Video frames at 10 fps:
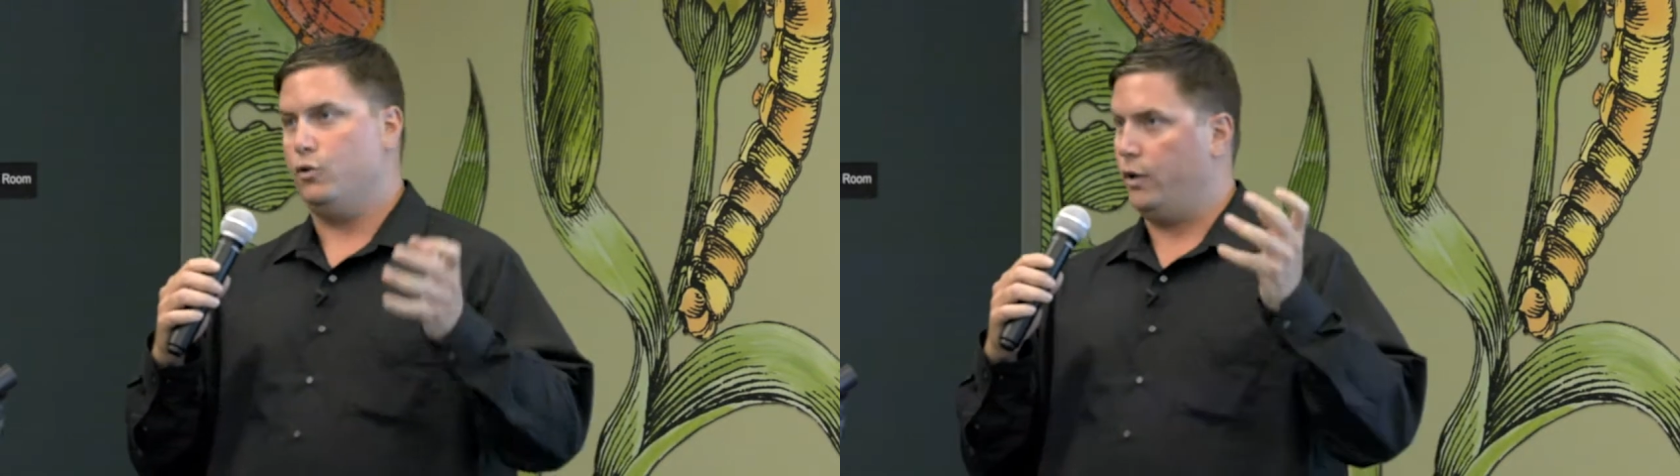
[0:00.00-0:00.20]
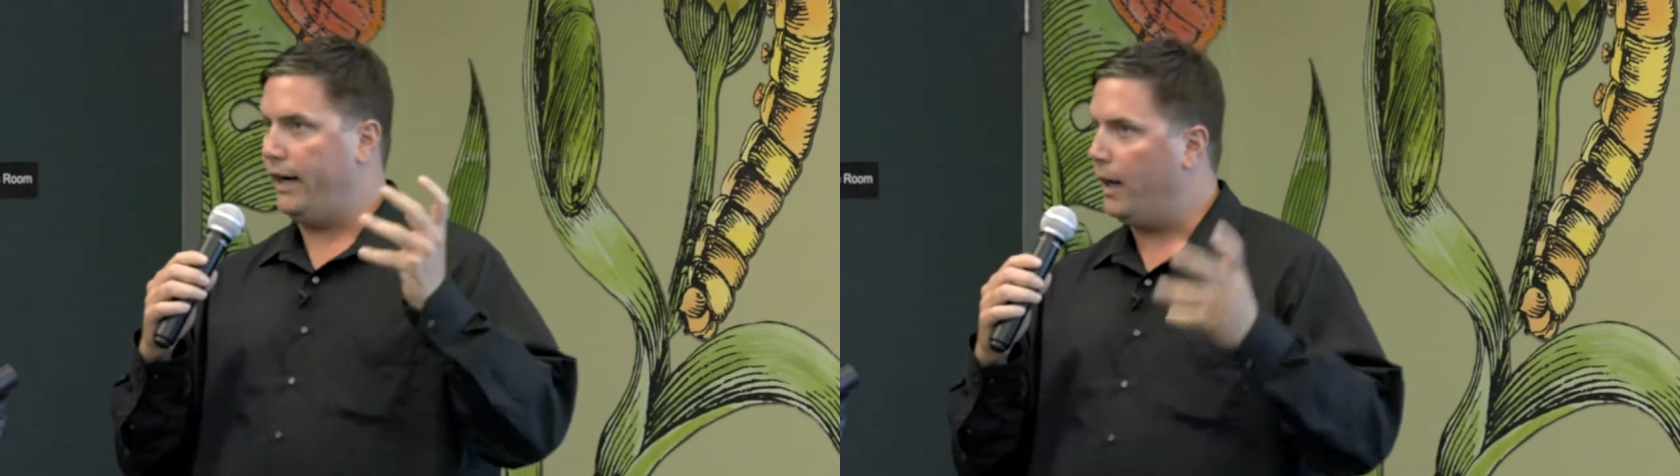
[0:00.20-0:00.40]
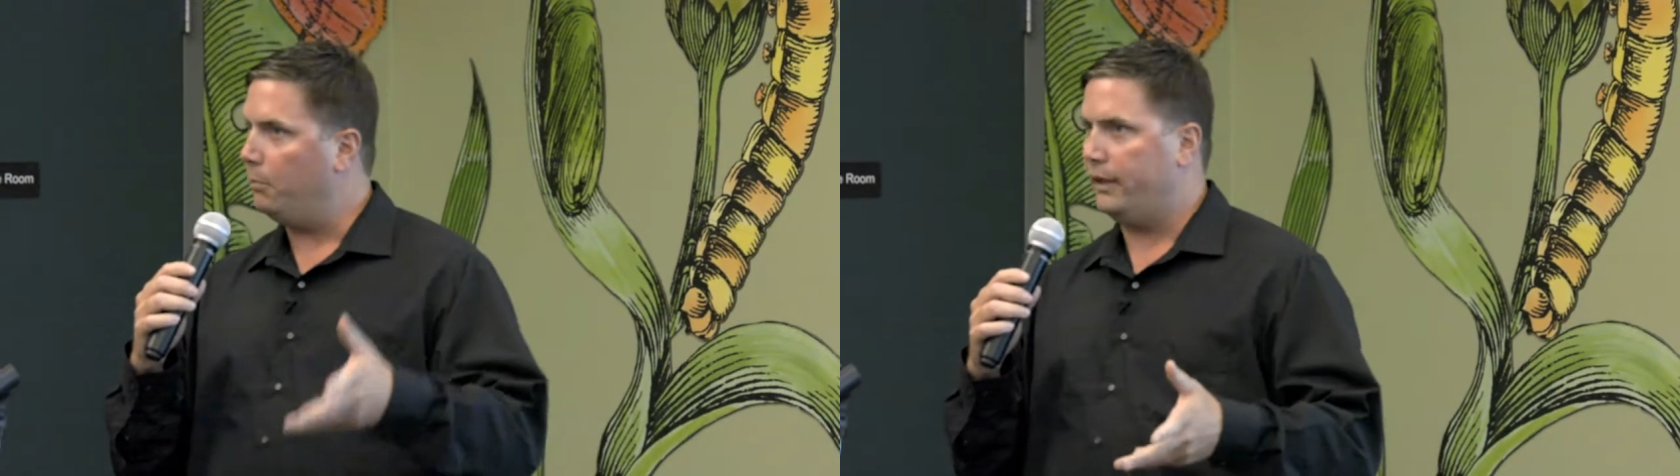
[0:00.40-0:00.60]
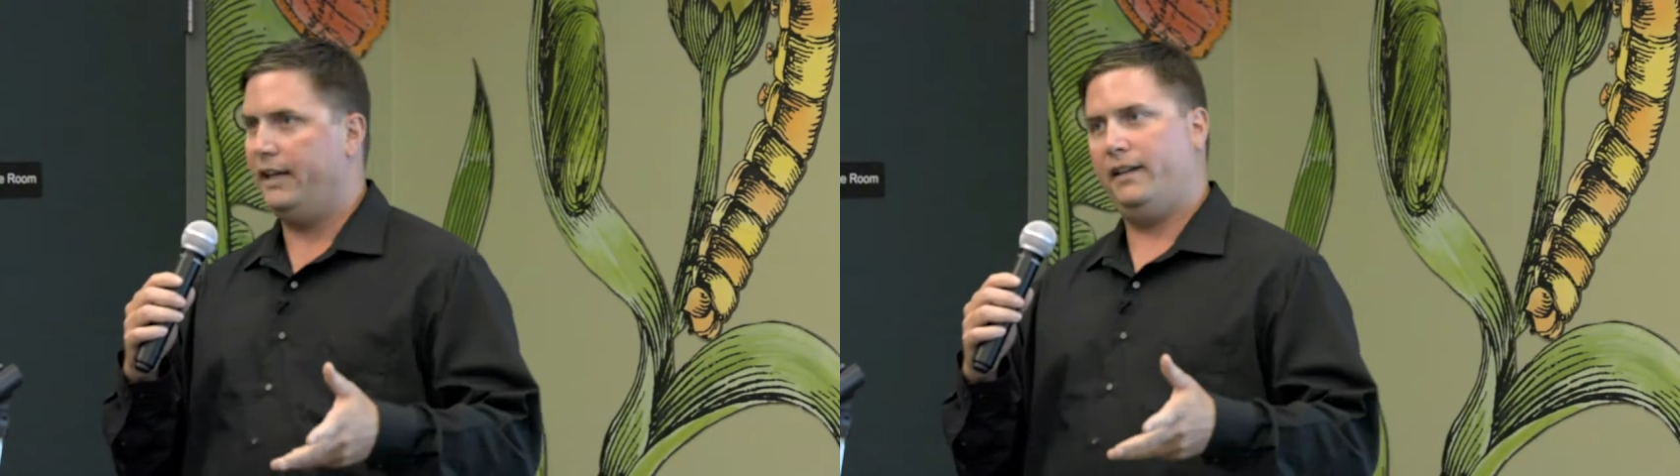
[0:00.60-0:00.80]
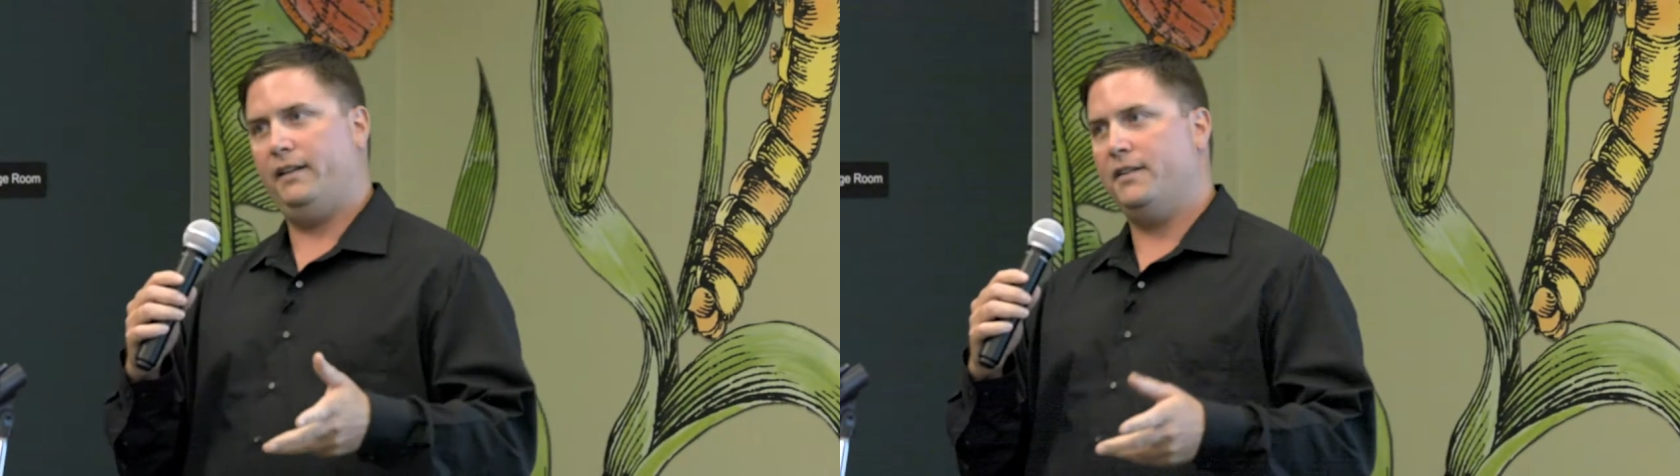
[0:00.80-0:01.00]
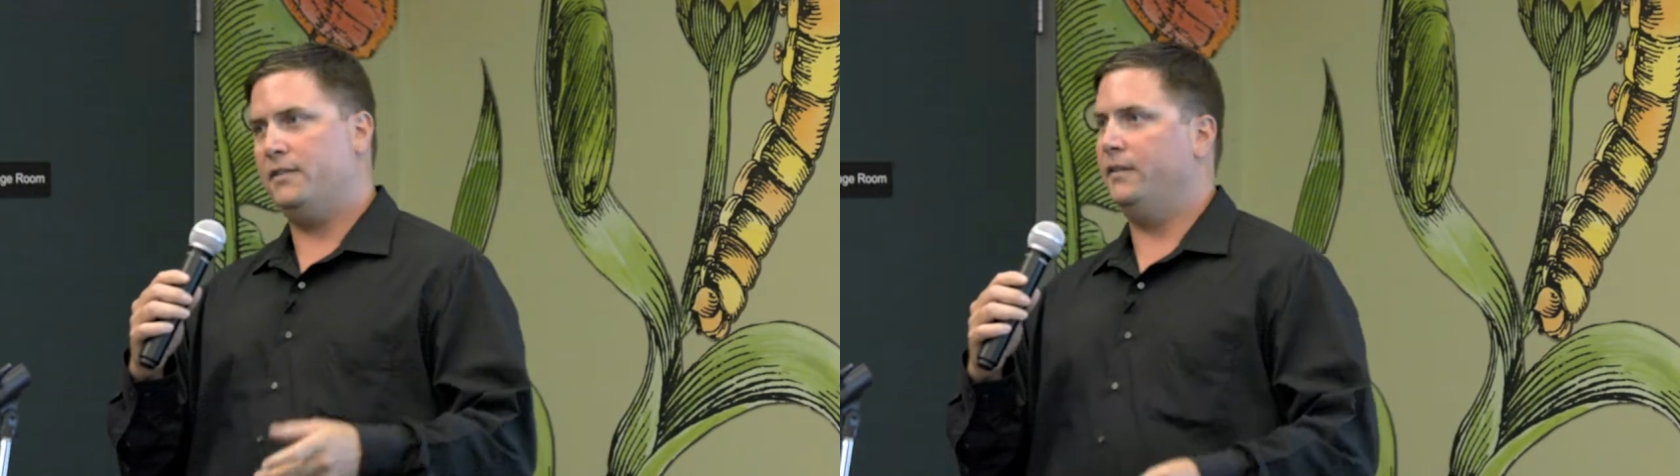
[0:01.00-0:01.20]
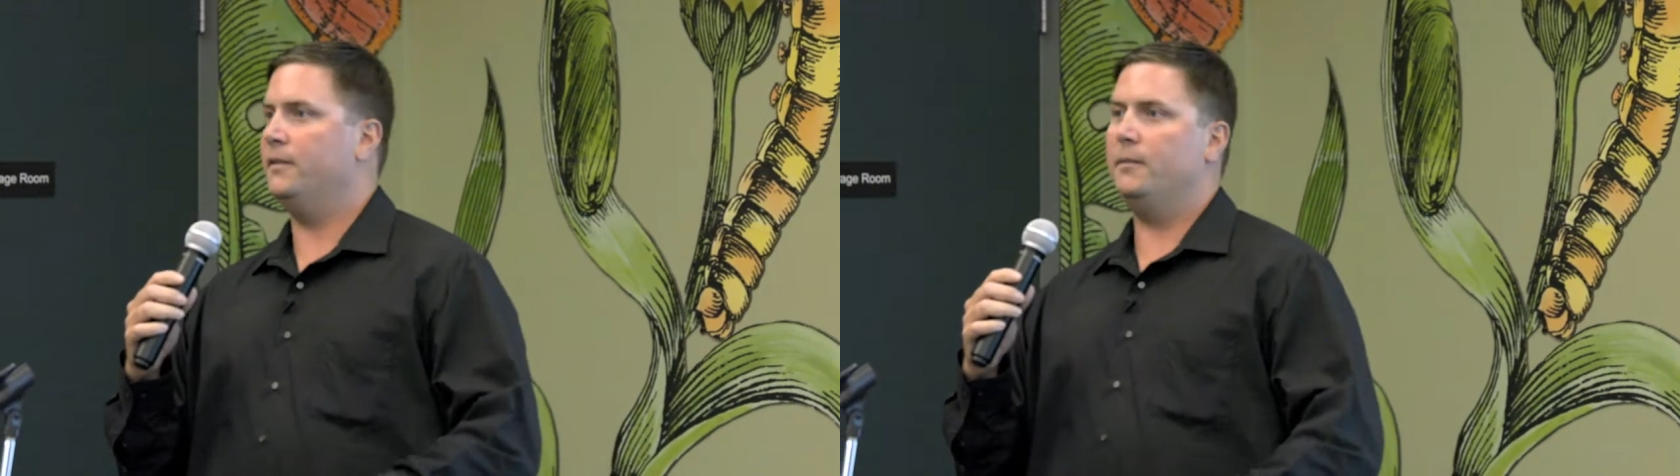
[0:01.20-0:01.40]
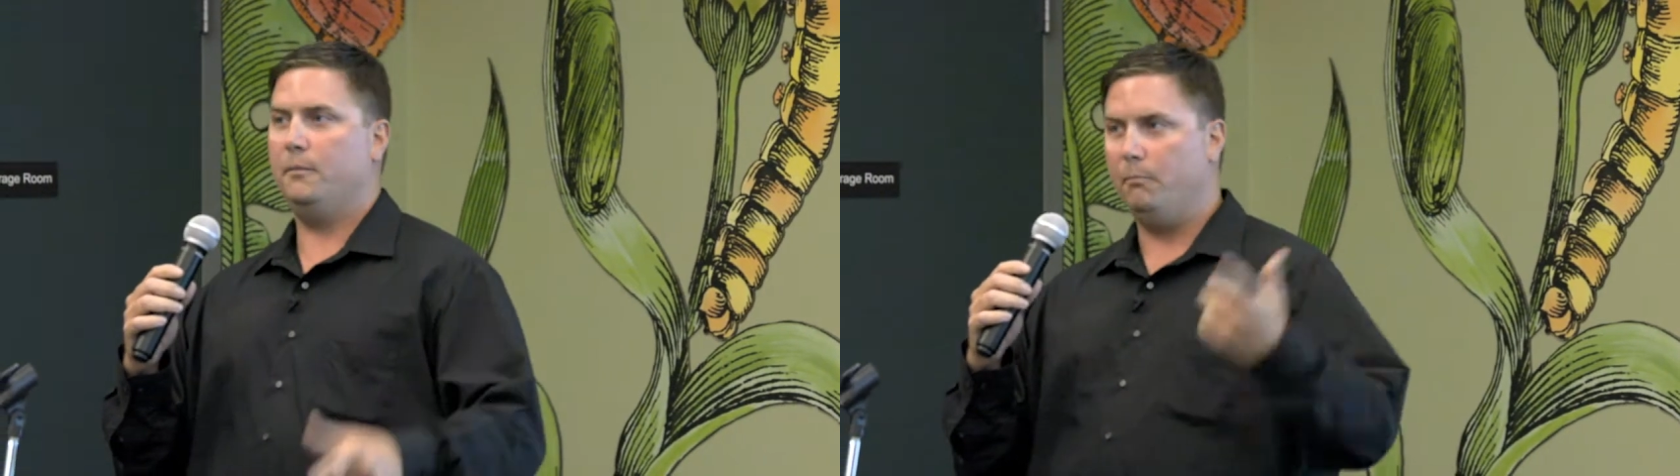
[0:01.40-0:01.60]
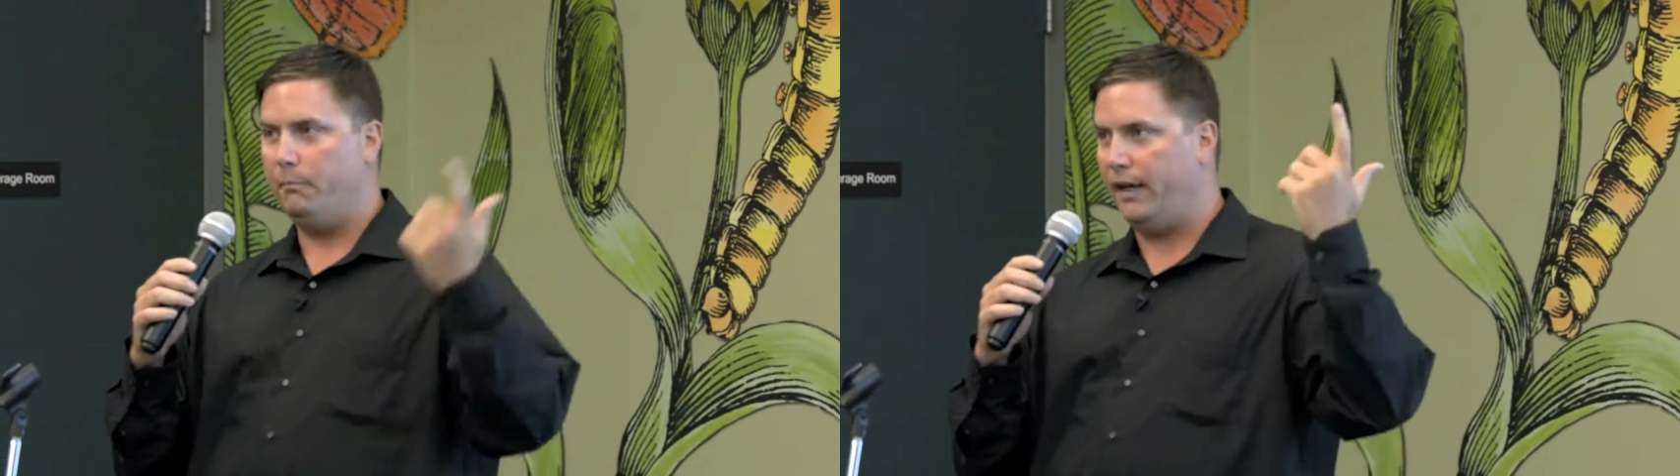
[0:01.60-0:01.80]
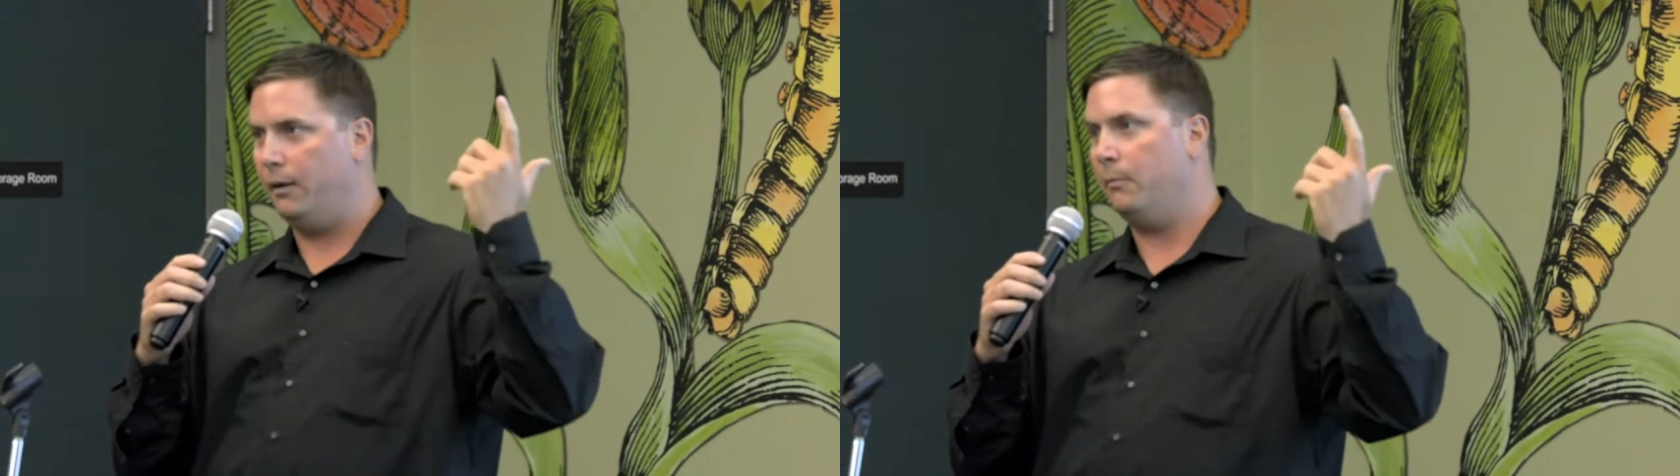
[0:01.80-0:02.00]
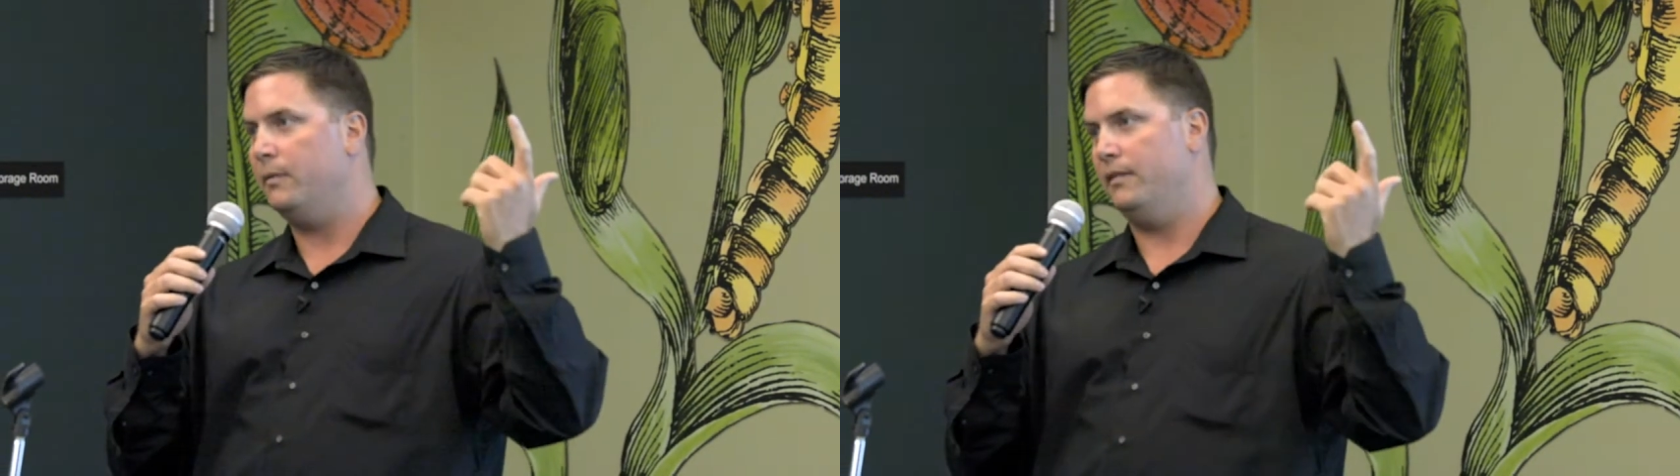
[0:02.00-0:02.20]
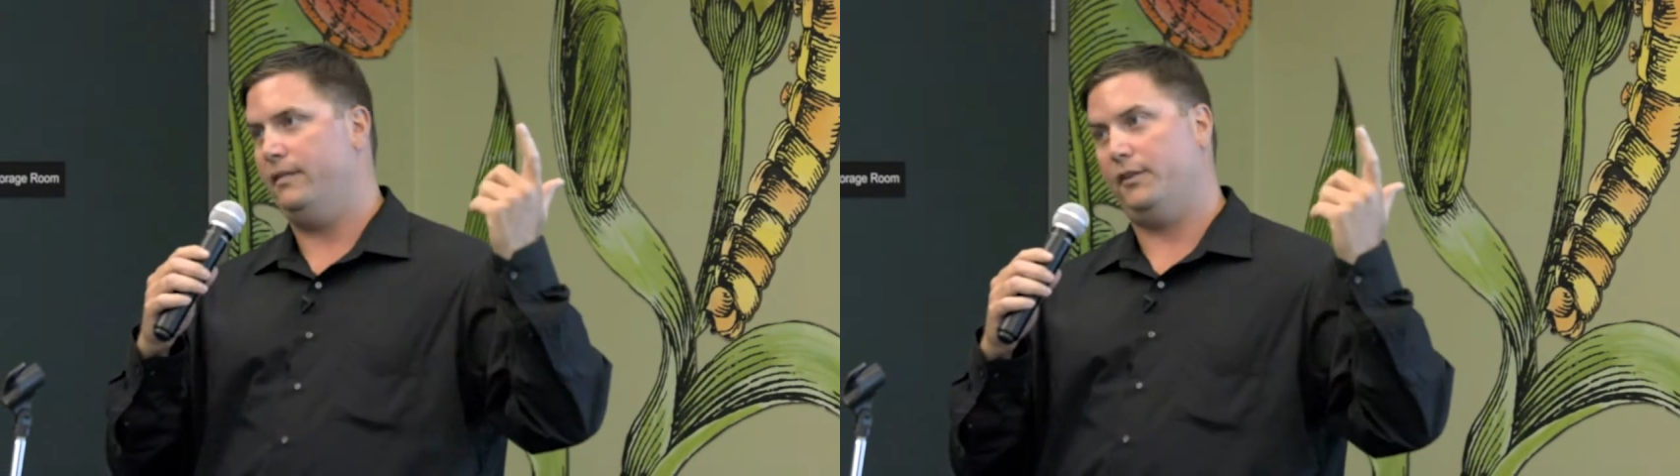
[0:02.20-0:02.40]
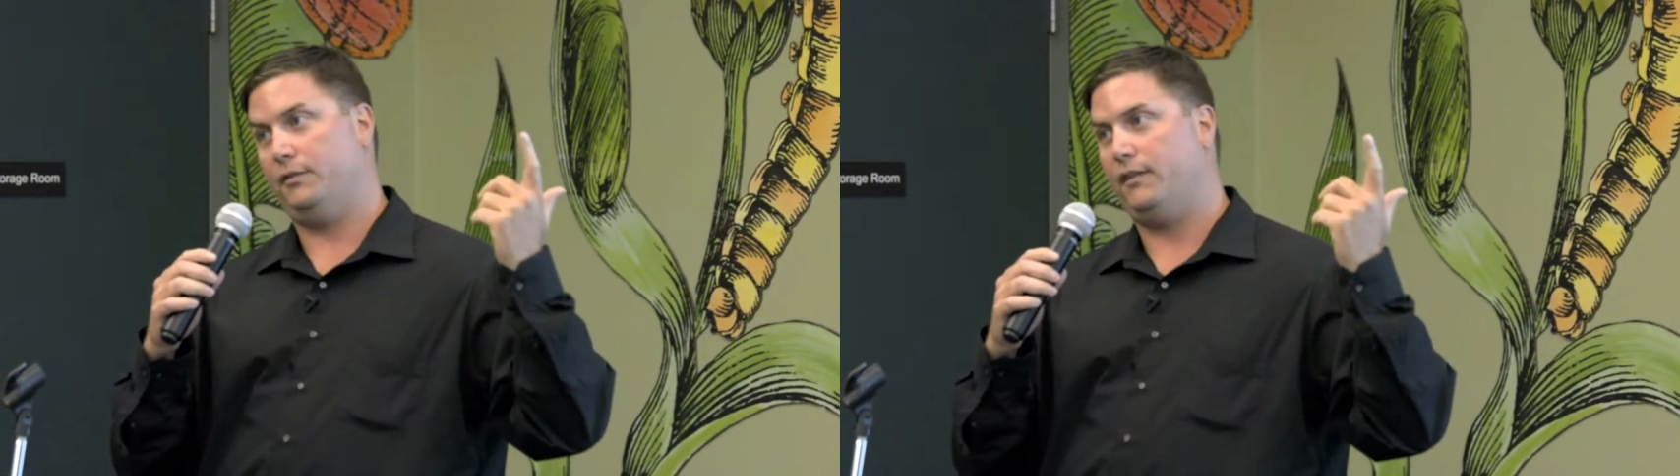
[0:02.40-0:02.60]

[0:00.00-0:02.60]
dried out plant conditions, bam, there's a